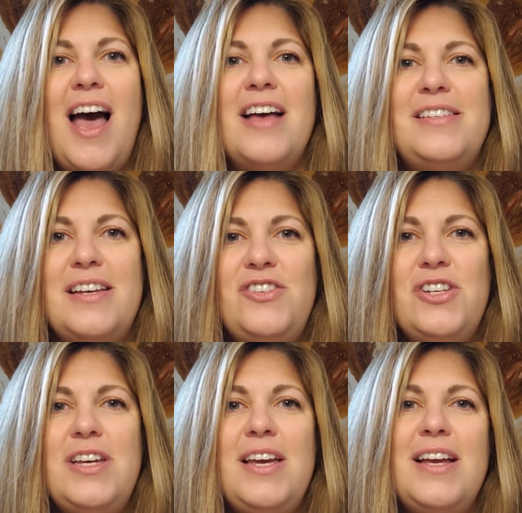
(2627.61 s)

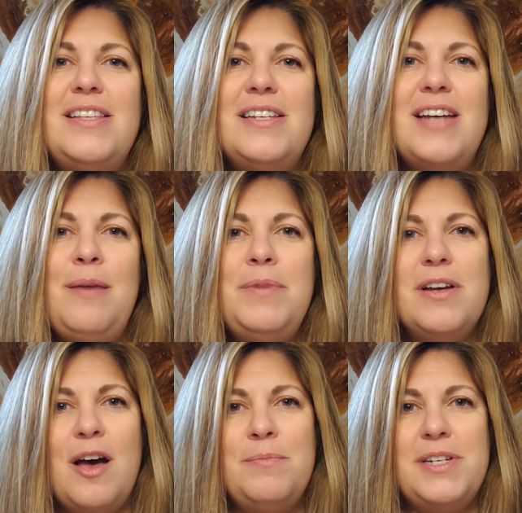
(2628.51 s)
Essentially, it's a time to
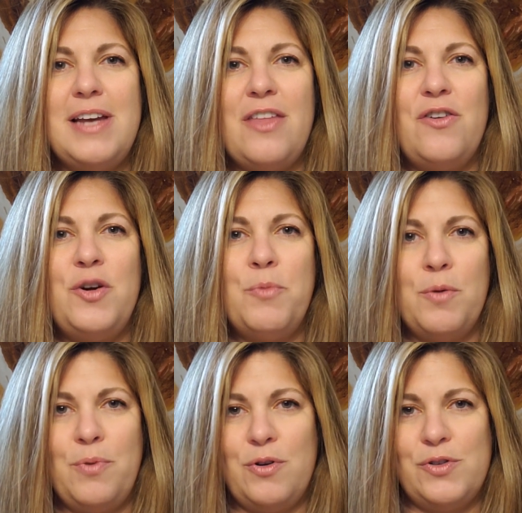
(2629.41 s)
come together in a more
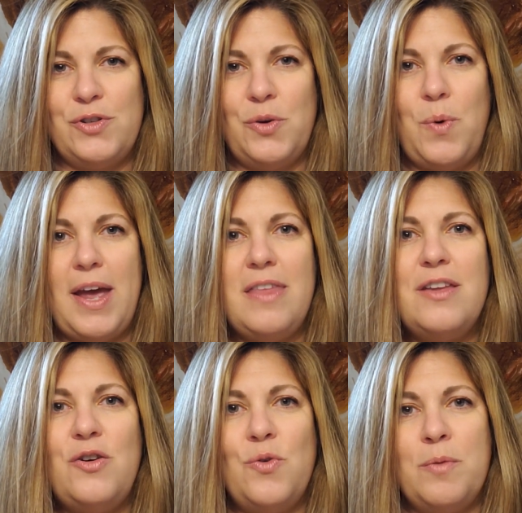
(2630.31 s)
personal way than
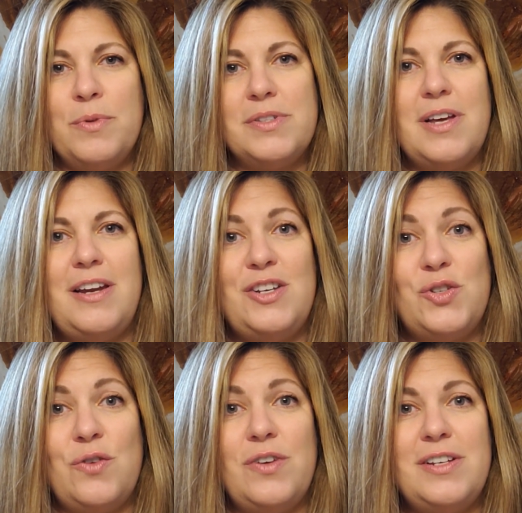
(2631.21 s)
a normal Sunday
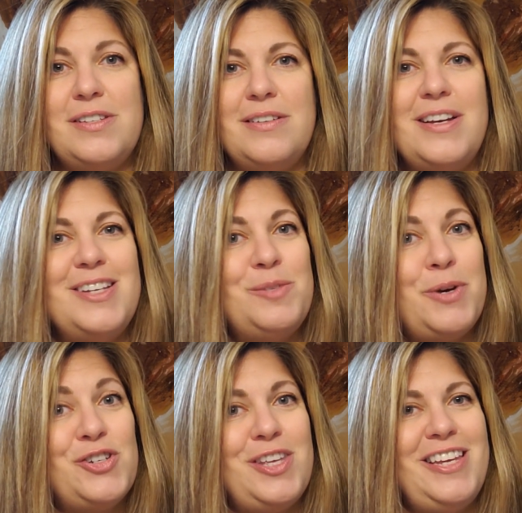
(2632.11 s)
service,
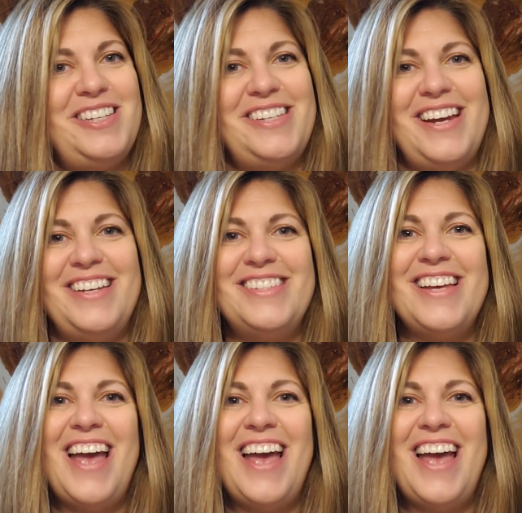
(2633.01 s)
especially these days.